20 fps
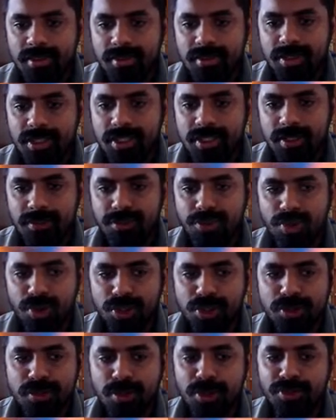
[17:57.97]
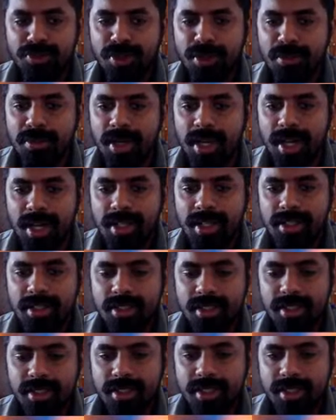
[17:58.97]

which is a forced move for black.